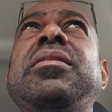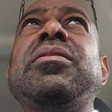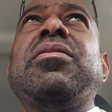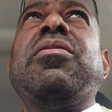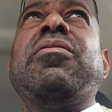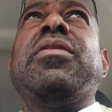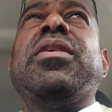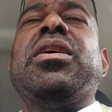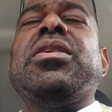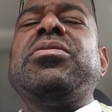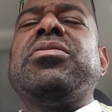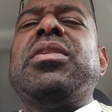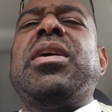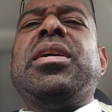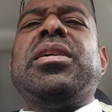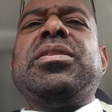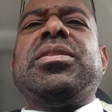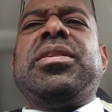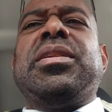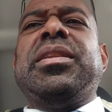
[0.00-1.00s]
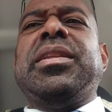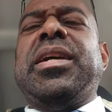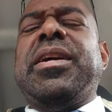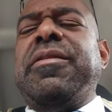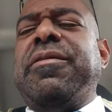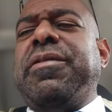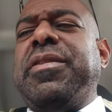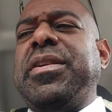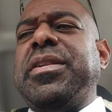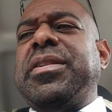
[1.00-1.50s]
over $100 in
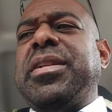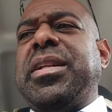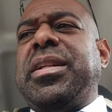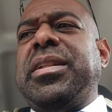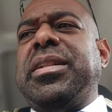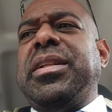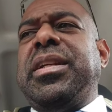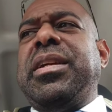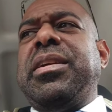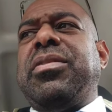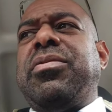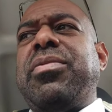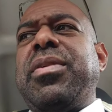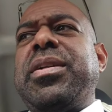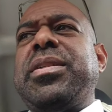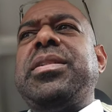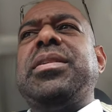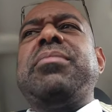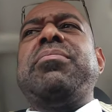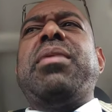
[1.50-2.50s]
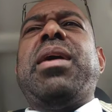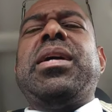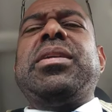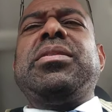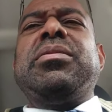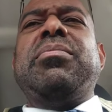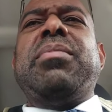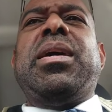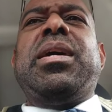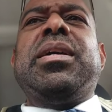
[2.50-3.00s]
late fees I need to get credited back
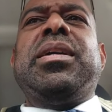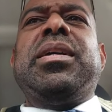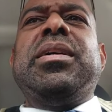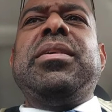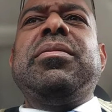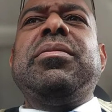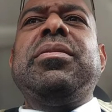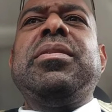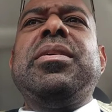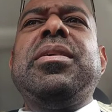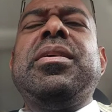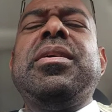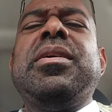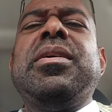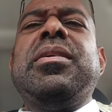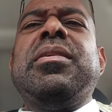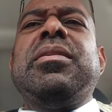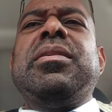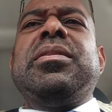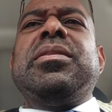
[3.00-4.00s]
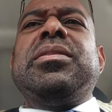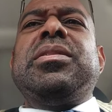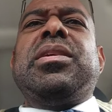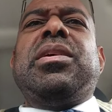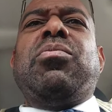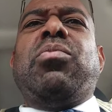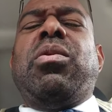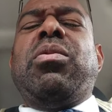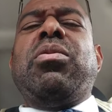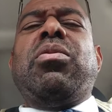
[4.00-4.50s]
to my account. Because
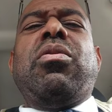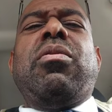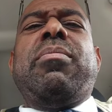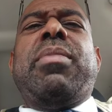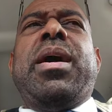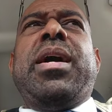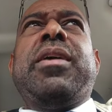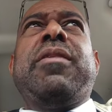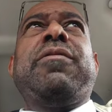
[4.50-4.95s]
we were going back